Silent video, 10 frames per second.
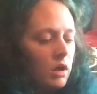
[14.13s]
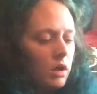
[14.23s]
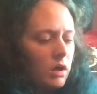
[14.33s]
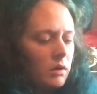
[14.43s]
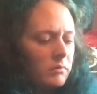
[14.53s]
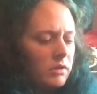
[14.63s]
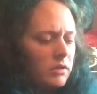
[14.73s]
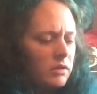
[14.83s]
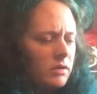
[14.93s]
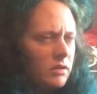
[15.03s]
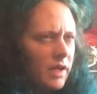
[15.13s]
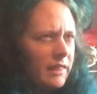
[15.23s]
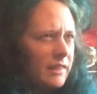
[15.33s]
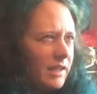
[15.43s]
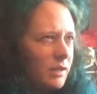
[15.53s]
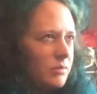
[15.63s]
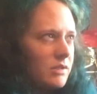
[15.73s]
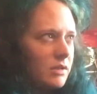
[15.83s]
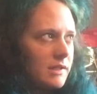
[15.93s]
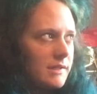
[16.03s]
Um, I think it
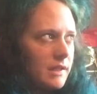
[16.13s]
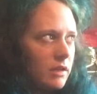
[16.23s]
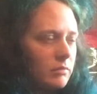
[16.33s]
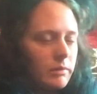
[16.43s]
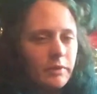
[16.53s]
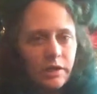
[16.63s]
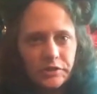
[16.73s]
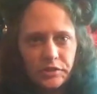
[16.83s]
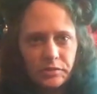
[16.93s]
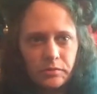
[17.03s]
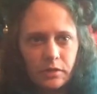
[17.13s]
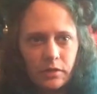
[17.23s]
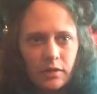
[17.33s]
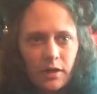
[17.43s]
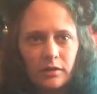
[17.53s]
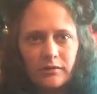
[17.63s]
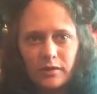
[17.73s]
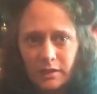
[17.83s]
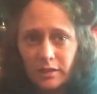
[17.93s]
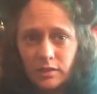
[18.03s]
was on sale, but I'm not sure. I'll leave
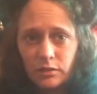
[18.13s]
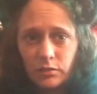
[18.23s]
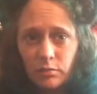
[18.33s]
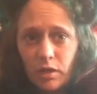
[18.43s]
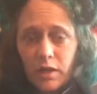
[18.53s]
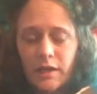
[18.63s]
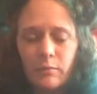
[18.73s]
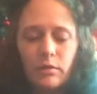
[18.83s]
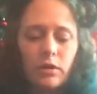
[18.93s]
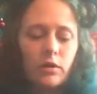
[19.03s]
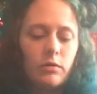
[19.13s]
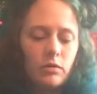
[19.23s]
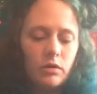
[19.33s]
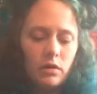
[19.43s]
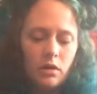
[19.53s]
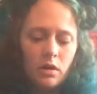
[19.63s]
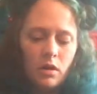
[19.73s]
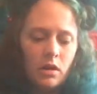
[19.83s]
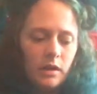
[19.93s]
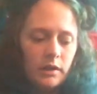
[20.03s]
the link to the product down below
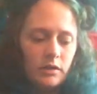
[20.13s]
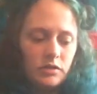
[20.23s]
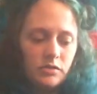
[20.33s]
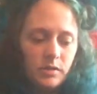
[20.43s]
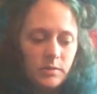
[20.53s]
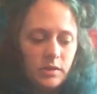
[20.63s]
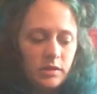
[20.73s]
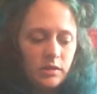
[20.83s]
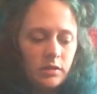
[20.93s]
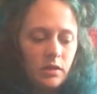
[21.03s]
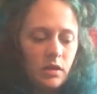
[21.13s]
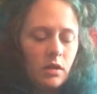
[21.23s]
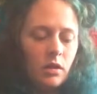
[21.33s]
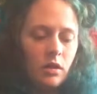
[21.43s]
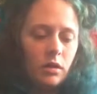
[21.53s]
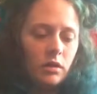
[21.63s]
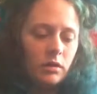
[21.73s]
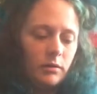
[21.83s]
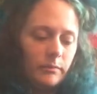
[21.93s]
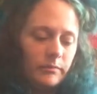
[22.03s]
in the description.
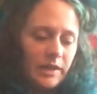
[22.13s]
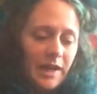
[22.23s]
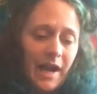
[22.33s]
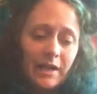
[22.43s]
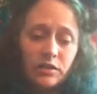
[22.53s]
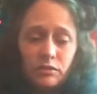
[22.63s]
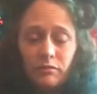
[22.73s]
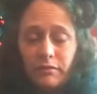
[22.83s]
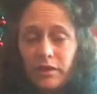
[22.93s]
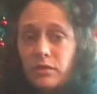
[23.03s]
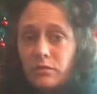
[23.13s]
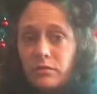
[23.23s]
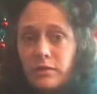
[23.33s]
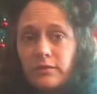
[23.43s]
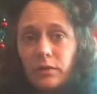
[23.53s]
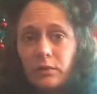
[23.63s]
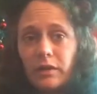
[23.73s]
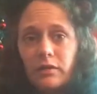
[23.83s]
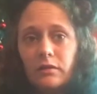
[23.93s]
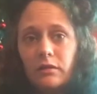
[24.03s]
Um, it had good reviews for
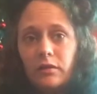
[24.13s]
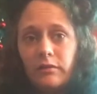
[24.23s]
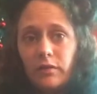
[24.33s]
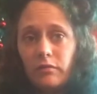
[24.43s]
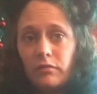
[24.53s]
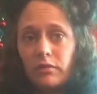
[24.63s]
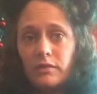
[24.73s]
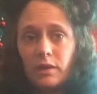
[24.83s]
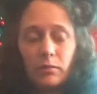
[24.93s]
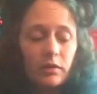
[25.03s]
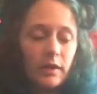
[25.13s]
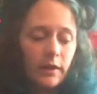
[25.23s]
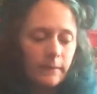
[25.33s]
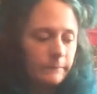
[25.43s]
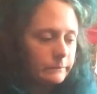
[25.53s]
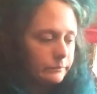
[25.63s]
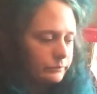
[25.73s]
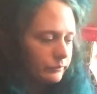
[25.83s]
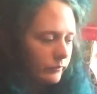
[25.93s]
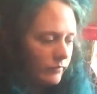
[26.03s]
what the few reviews that were there.
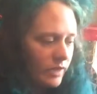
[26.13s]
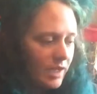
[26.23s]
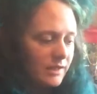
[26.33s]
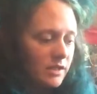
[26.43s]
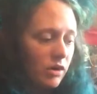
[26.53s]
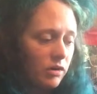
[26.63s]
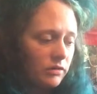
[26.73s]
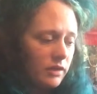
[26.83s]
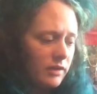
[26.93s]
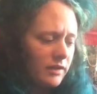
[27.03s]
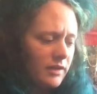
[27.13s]
It's called